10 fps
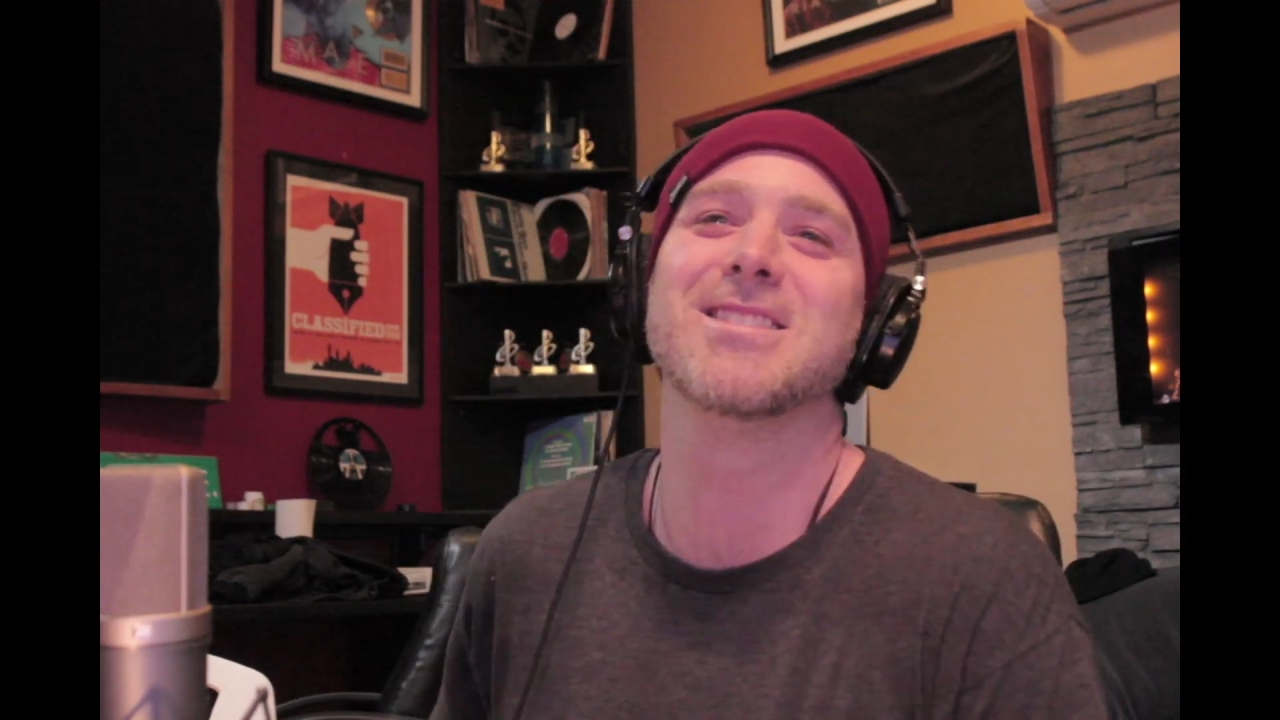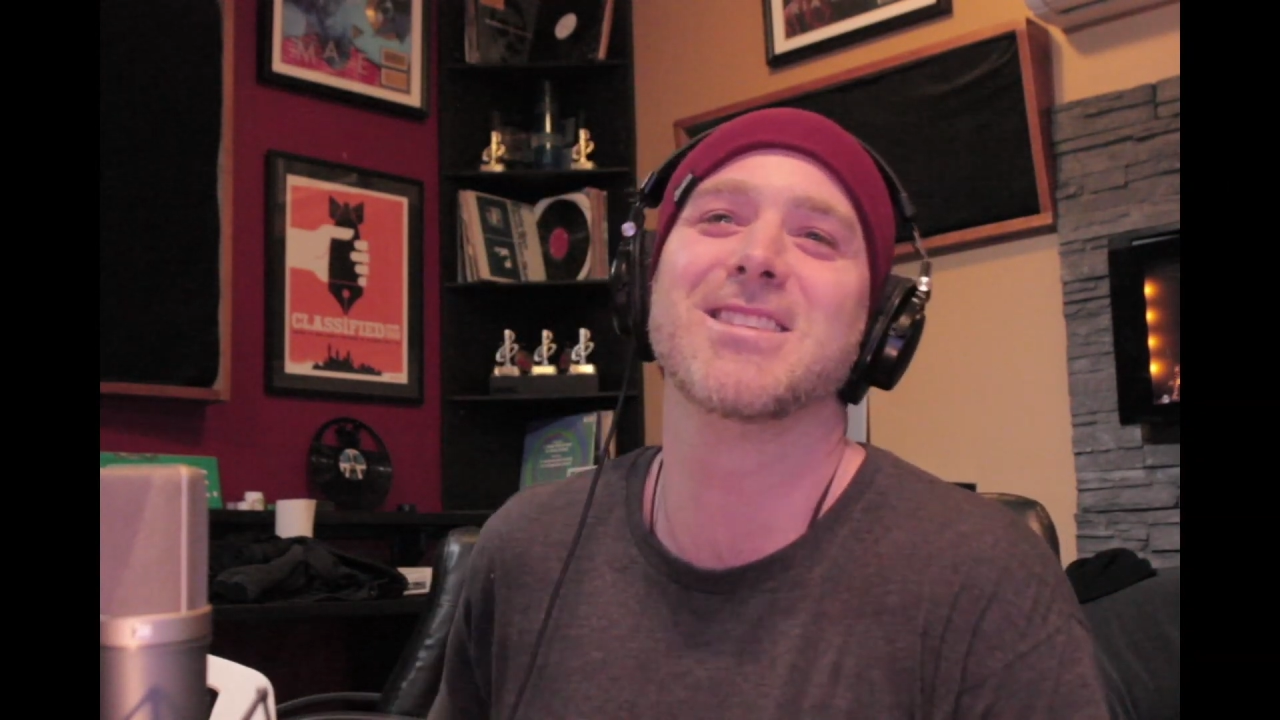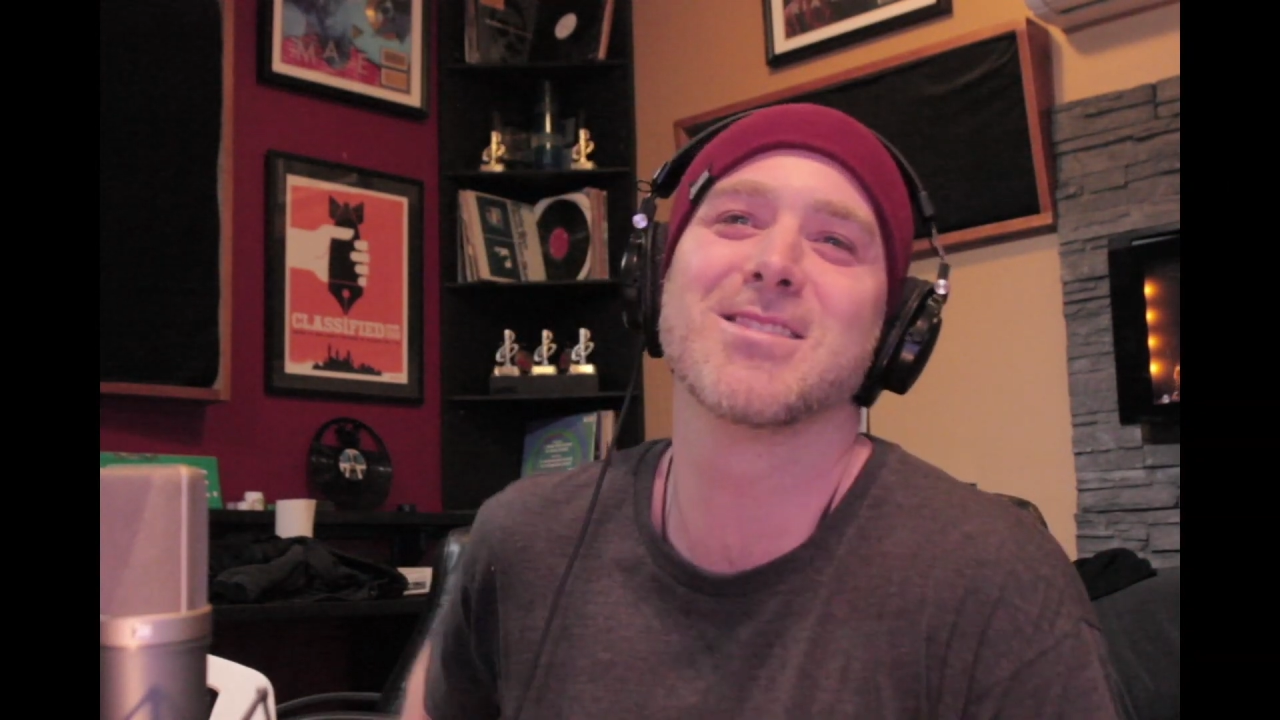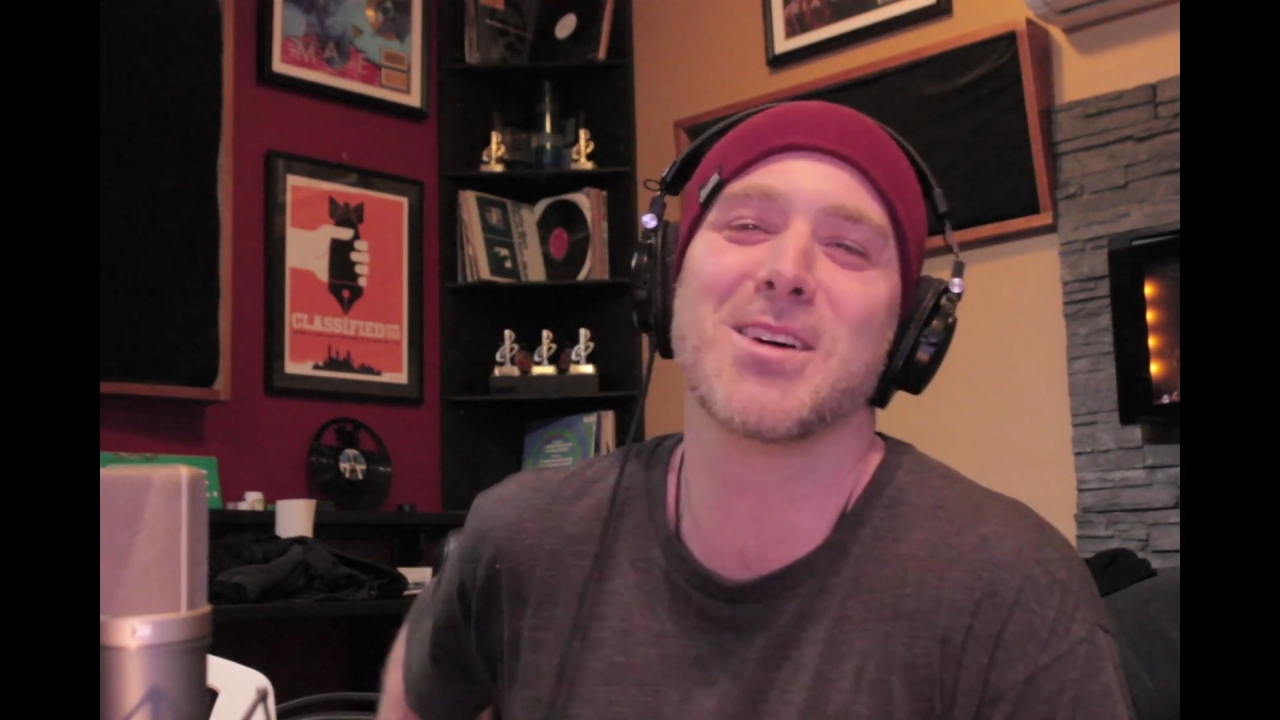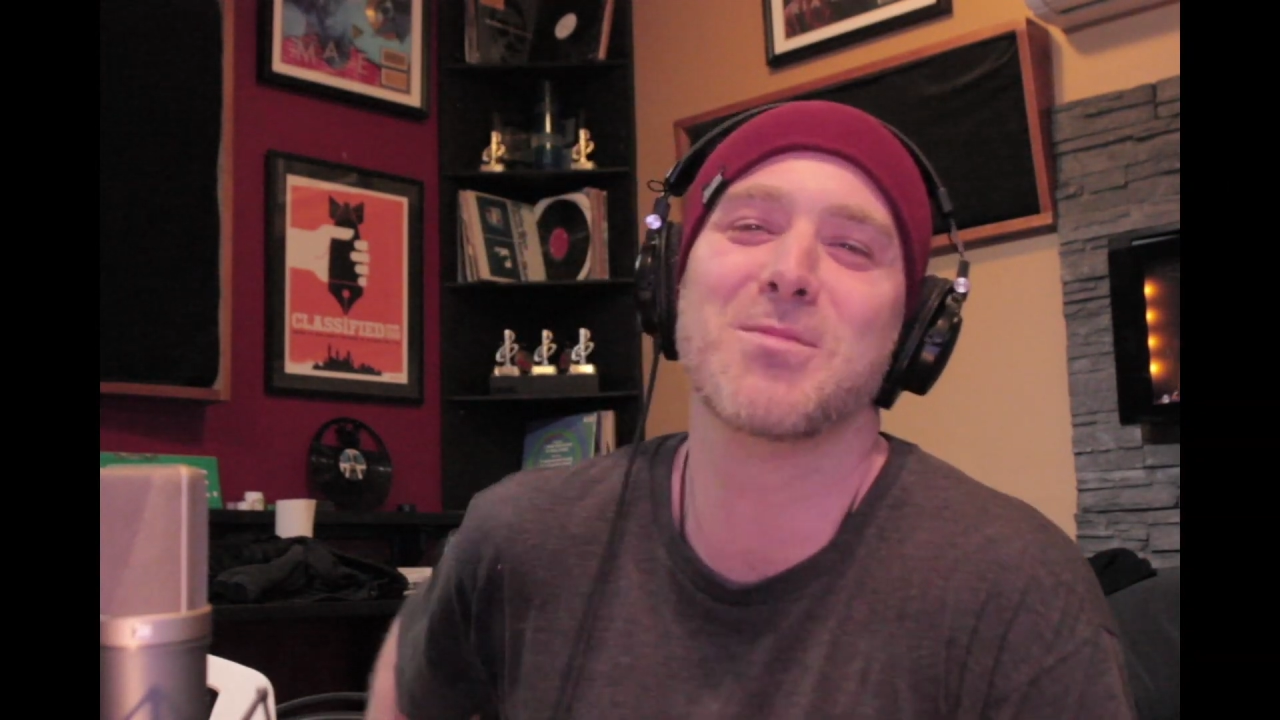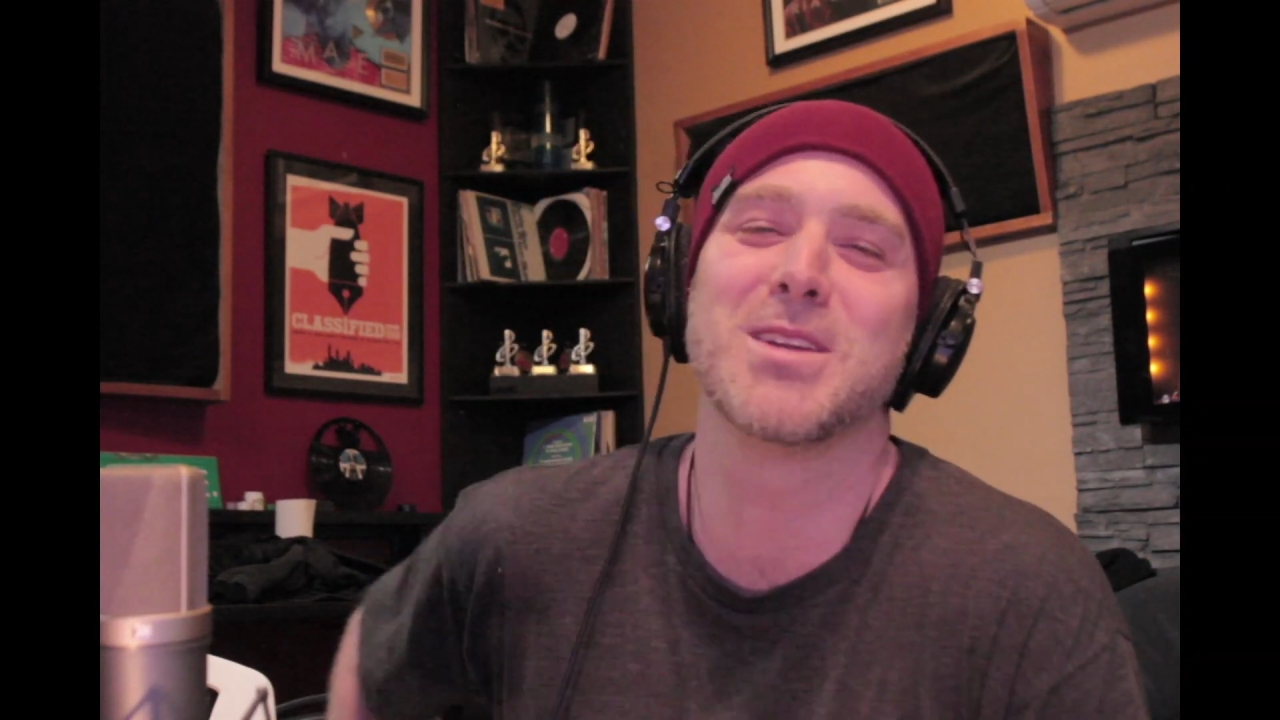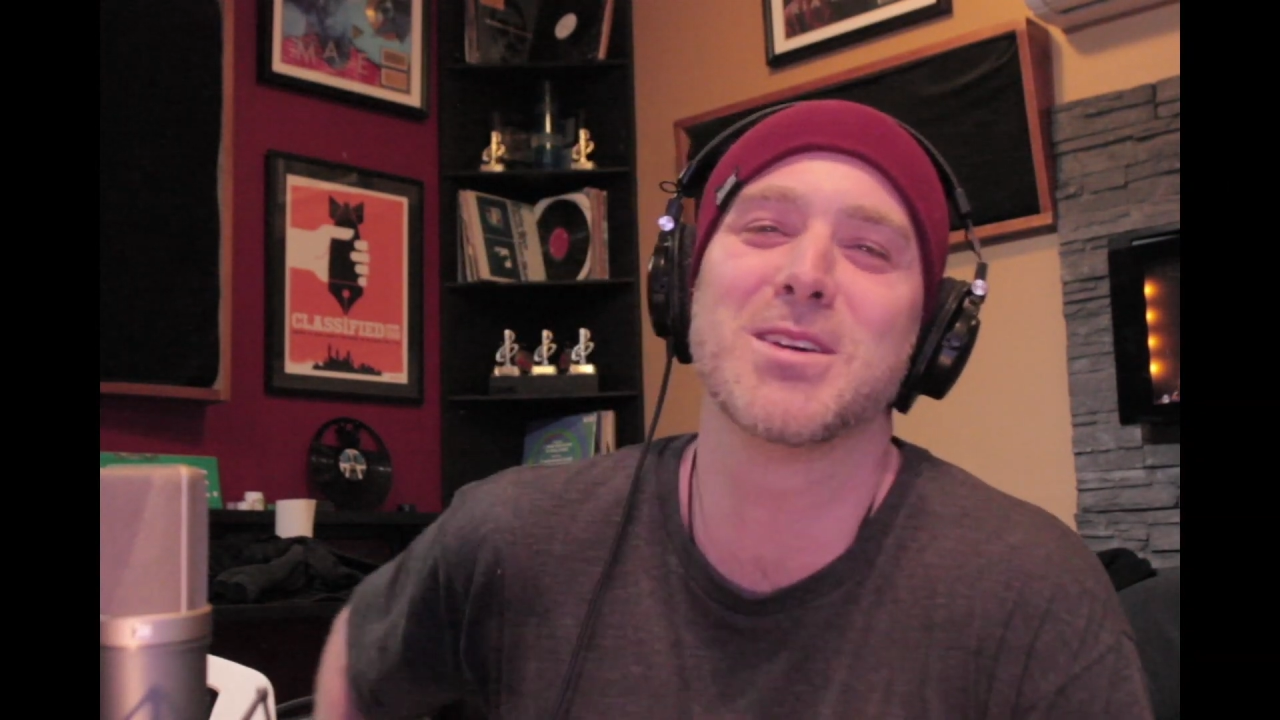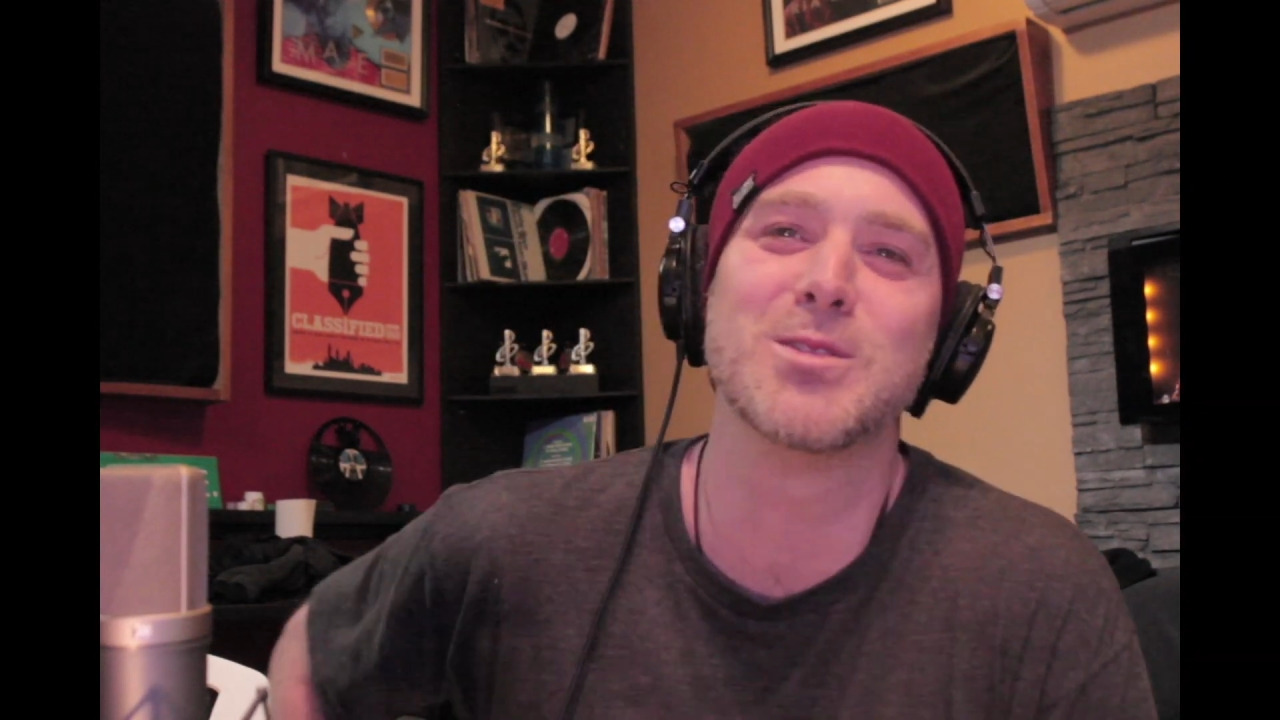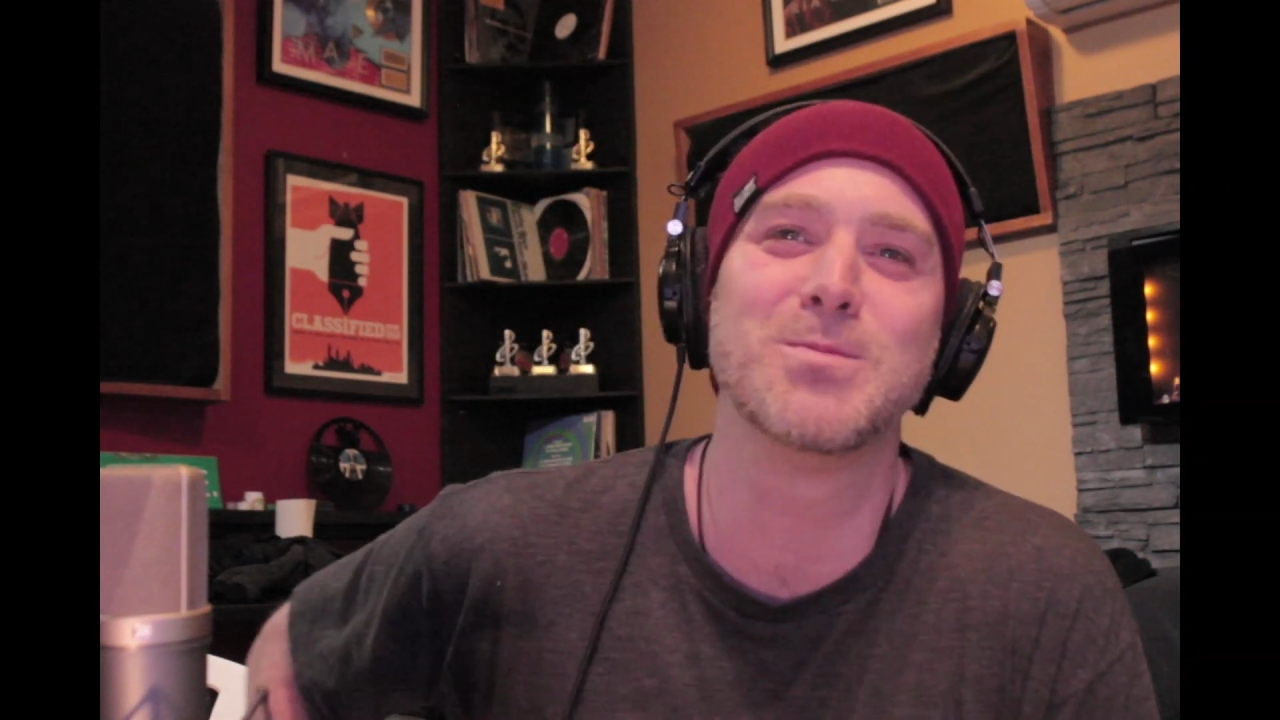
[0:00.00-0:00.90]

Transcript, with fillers: you know something different.